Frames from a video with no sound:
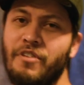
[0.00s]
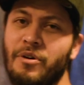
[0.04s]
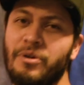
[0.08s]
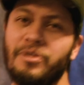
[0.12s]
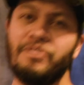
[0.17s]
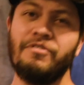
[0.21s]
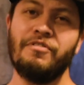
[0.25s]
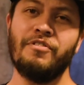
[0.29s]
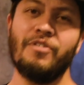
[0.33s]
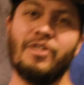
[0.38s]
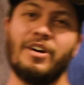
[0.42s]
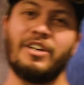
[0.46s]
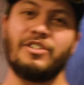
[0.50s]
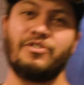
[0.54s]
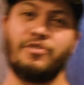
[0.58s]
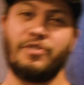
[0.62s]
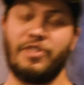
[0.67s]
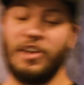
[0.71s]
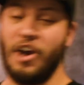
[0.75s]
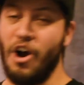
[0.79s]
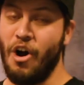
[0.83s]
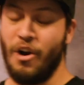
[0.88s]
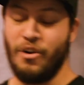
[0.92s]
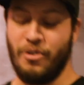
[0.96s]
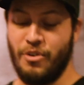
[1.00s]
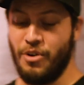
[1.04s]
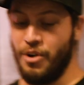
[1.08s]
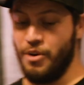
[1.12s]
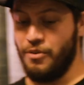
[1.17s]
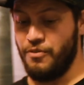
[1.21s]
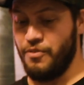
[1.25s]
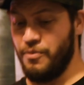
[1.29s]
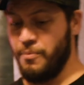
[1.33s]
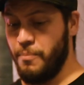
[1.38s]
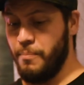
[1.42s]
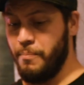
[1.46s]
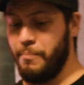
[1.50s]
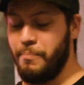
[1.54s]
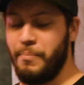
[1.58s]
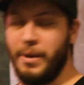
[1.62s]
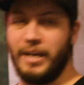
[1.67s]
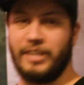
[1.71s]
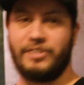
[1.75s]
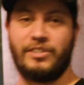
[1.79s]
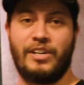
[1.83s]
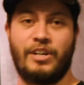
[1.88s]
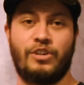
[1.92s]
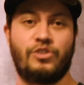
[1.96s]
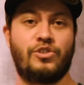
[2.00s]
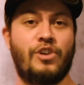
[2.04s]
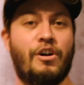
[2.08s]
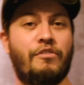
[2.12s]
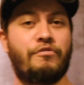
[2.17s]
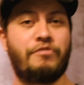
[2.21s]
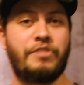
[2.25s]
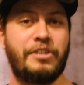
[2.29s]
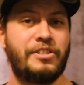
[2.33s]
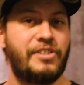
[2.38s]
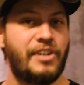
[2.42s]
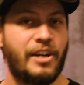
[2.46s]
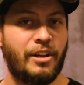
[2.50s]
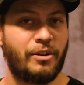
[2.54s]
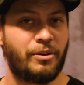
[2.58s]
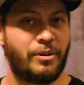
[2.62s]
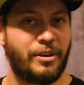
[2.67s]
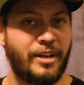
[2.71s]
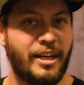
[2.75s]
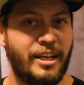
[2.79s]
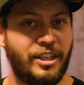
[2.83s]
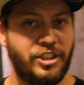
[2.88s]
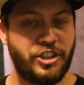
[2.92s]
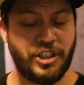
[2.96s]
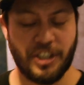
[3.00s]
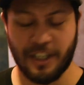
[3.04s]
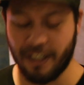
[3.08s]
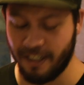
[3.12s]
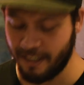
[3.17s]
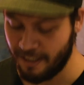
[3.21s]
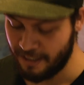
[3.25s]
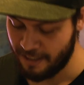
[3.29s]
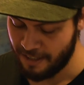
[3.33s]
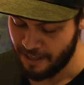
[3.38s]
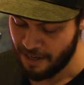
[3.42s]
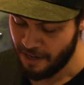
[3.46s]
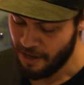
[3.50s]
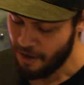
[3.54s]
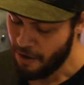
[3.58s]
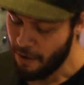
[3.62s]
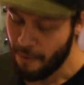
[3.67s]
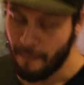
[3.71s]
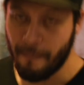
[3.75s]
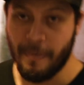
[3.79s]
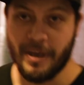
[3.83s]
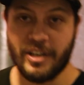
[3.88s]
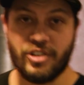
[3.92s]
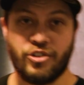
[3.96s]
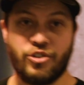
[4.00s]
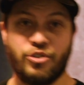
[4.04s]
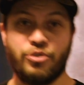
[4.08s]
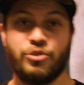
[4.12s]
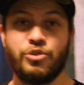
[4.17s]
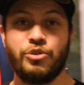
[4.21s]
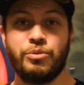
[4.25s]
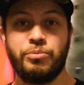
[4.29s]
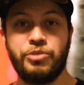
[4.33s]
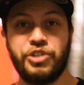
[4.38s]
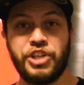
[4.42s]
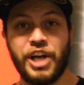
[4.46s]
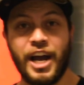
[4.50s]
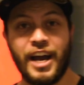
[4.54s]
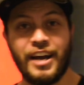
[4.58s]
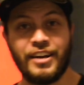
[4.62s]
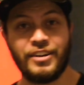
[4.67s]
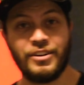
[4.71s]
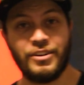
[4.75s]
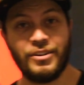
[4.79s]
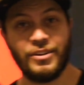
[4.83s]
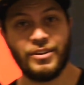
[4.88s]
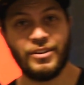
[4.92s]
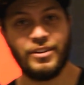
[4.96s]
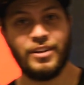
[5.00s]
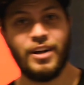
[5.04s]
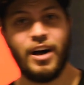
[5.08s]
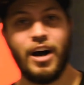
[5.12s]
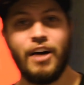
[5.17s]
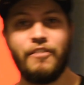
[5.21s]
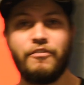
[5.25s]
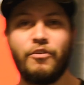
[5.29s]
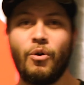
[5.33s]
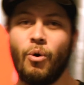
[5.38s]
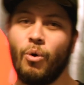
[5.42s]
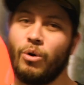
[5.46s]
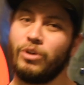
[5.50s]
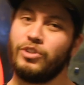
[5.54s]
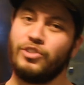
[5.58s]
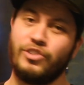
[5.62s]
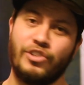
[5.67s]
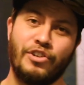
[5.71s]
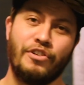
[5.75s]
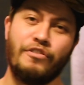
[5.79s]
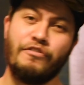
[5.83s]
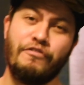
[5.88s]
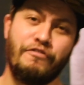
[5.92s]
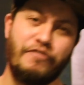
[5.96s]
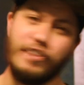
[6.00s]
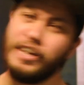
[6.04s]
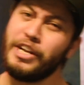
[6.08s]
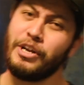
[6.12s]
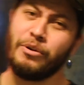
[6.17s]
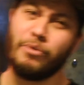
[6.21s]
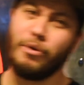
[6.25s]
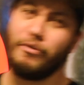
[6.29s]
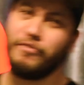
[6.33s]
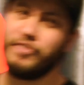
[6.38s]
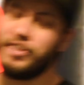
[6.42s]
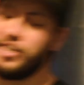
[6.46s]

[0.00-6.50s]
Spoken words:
voted for us for the honor of Best Airsoft Retailer in Asia, Best YouTube Channel, of course, Video